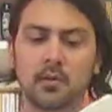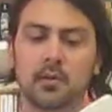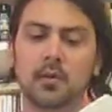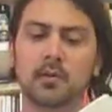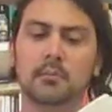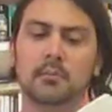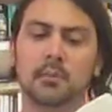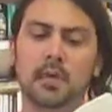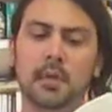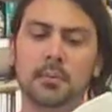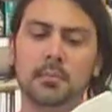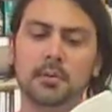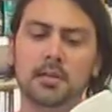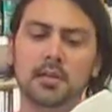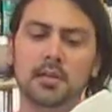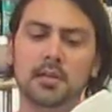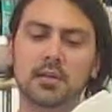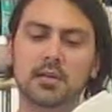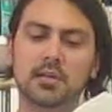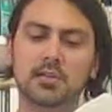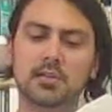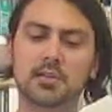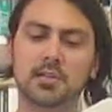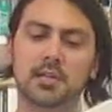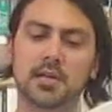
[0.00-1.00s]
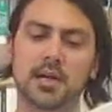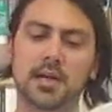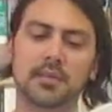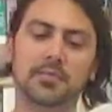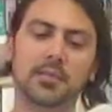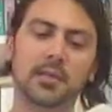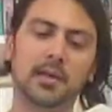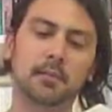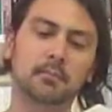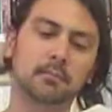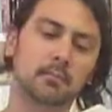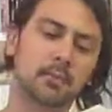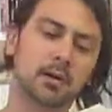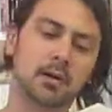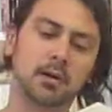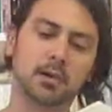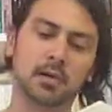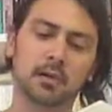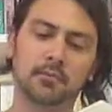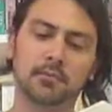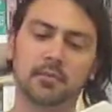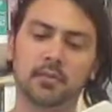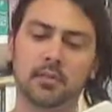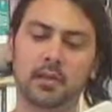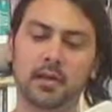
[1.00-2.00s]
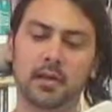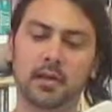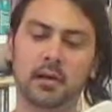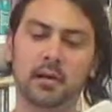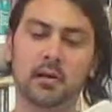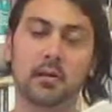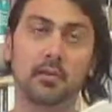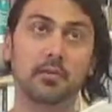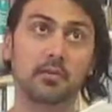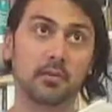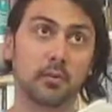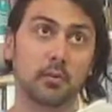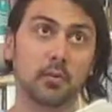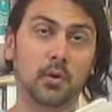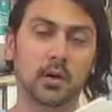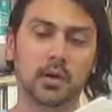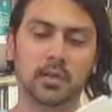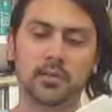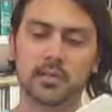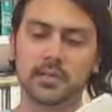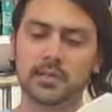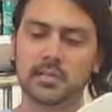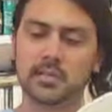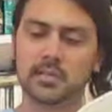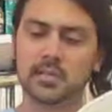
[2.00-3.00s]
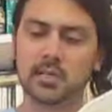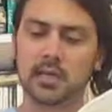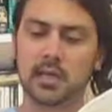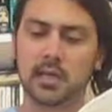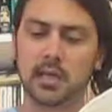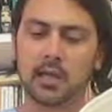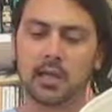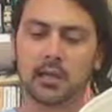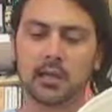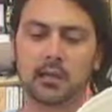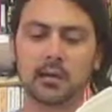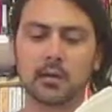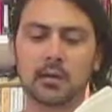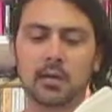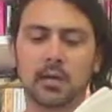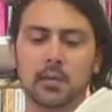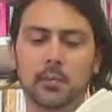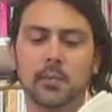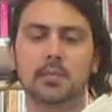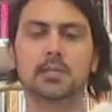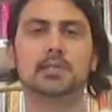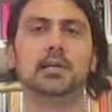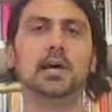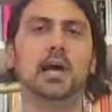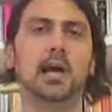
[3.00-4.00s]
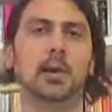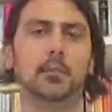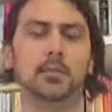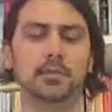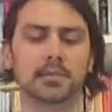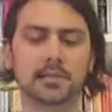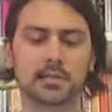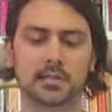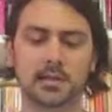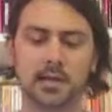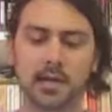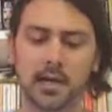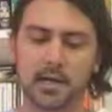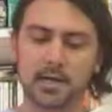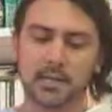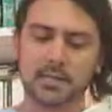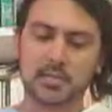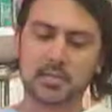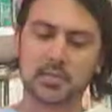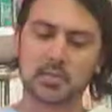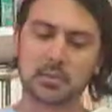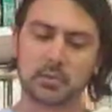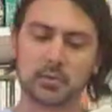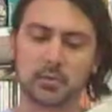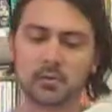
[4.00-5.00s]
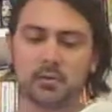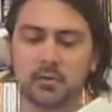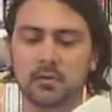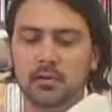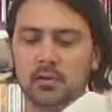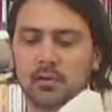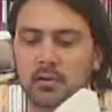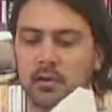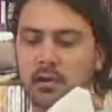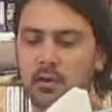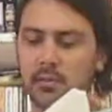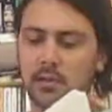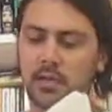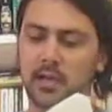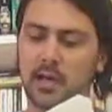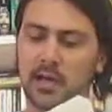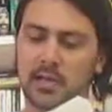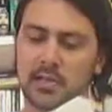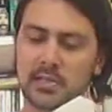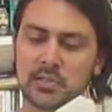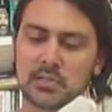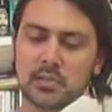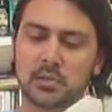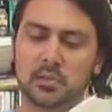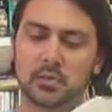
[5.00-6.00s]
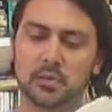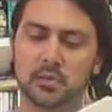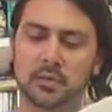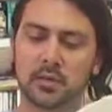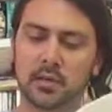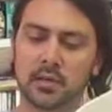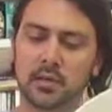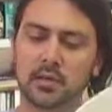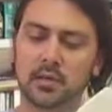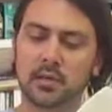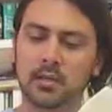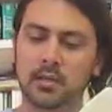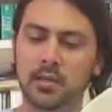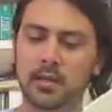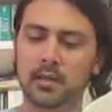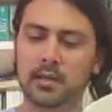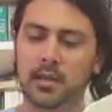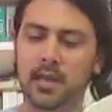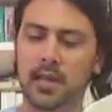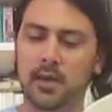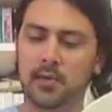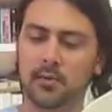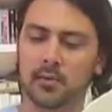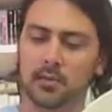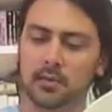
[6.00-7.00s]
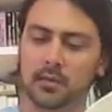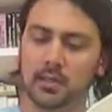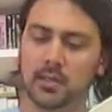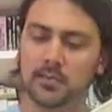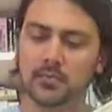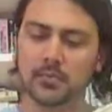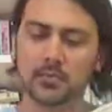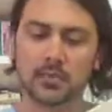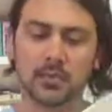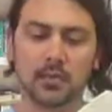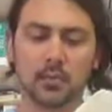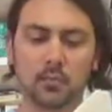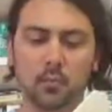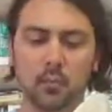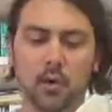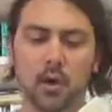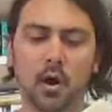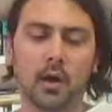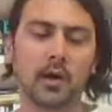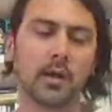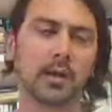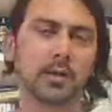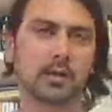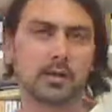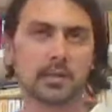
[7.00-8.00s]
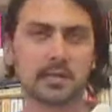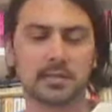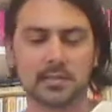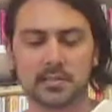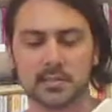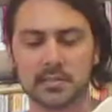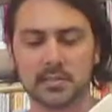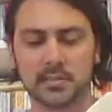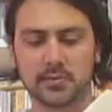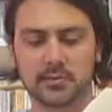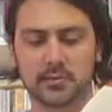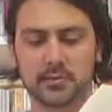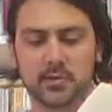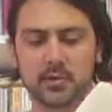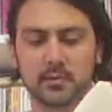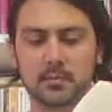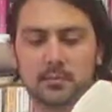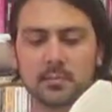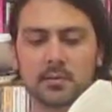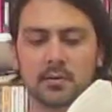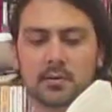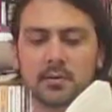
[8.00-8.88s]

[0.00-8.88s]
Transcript: Maybe she got that mug over there, the one in the sink, when Time was in high school. The high school that he now lives within walking distance from.